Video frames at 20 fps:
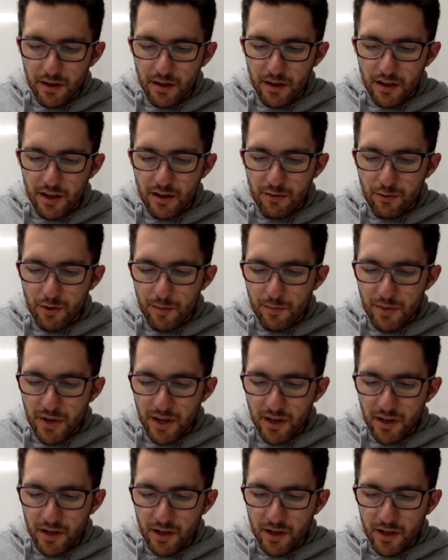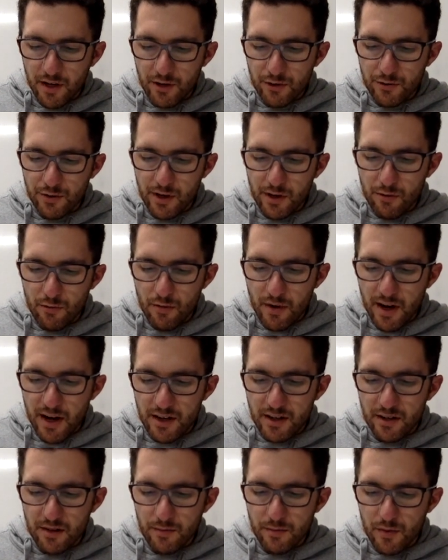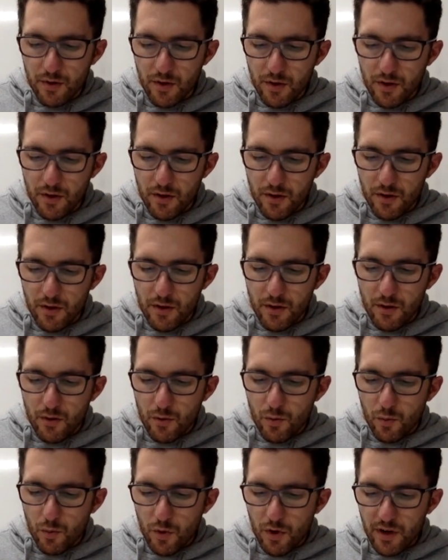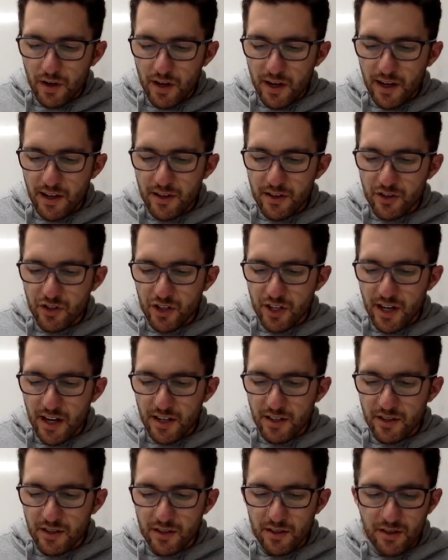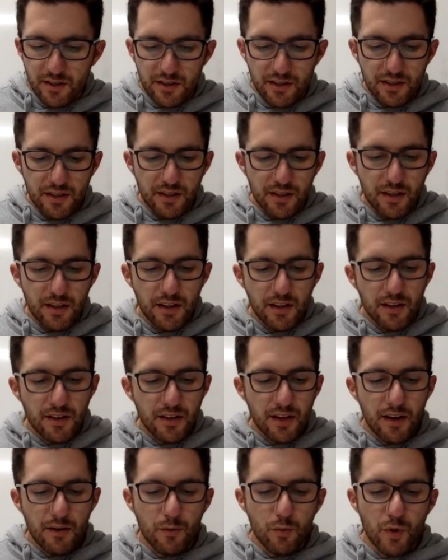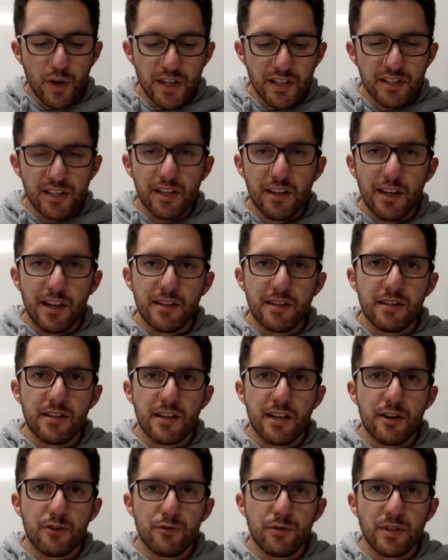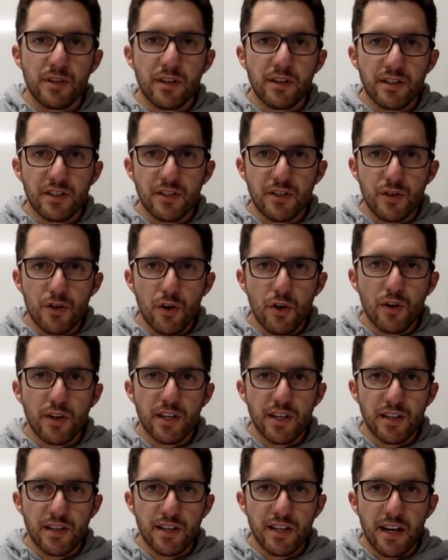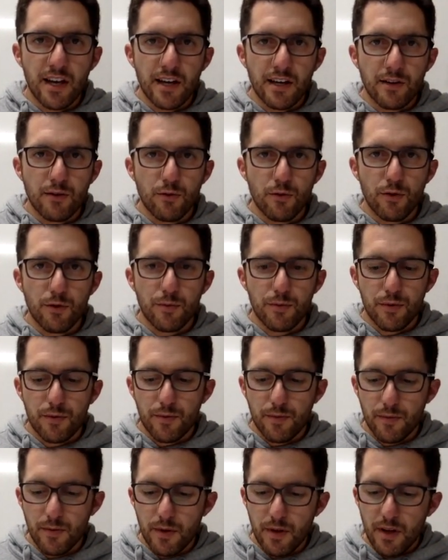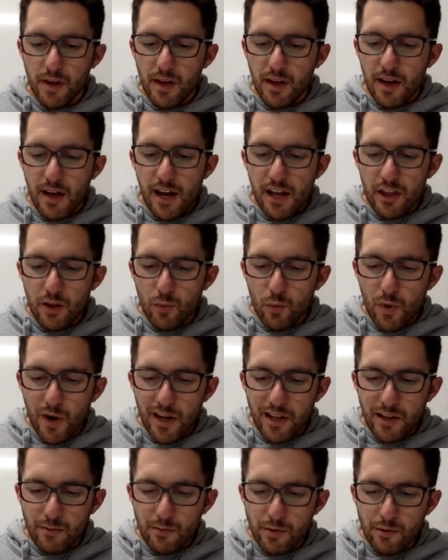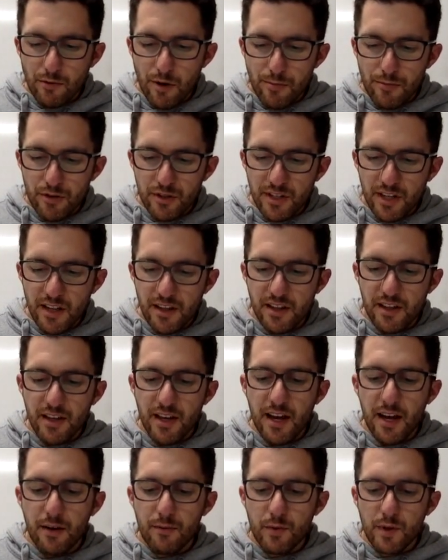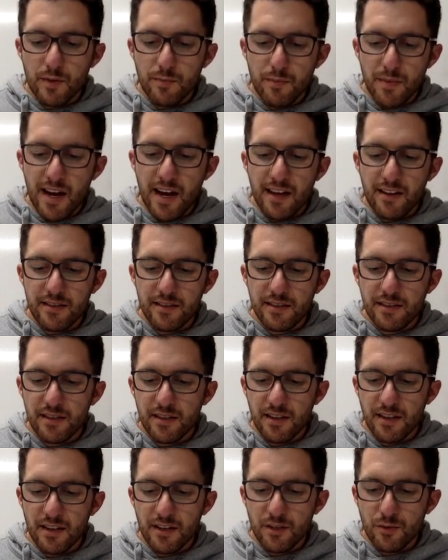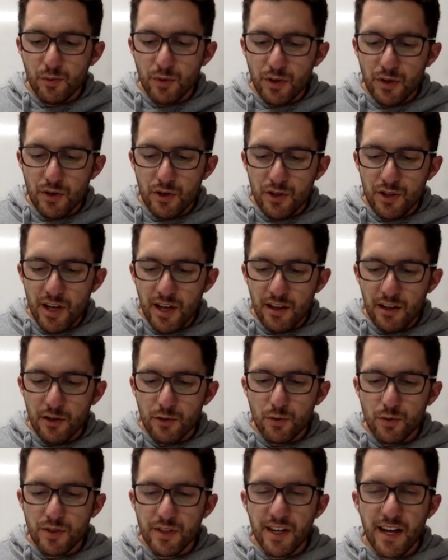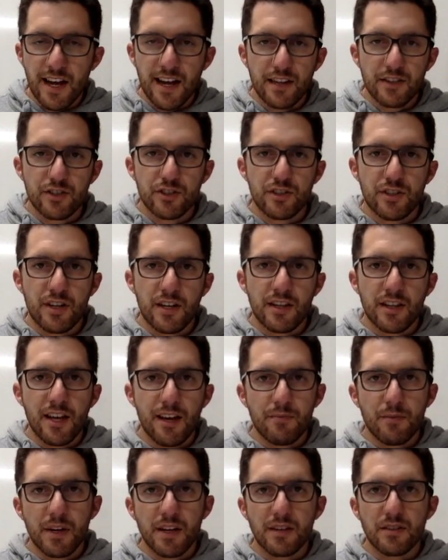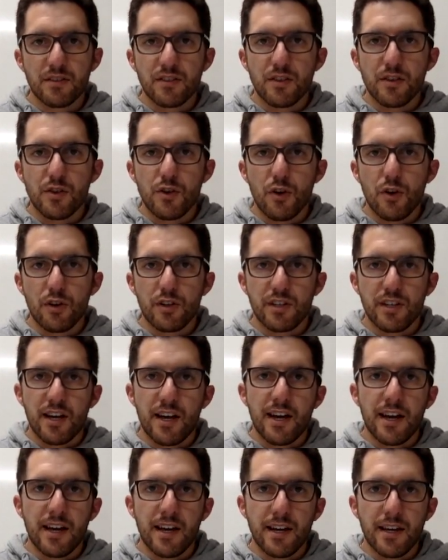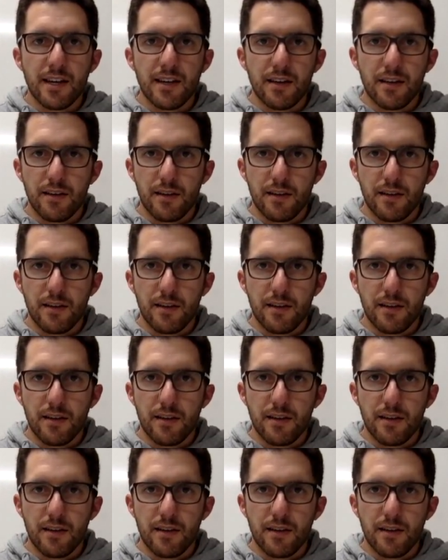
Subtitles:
if we pick a country at random, what are the chances that we select a country that is not in the A group? And the way that we represent that with maths is we use that little dash, and that means not A.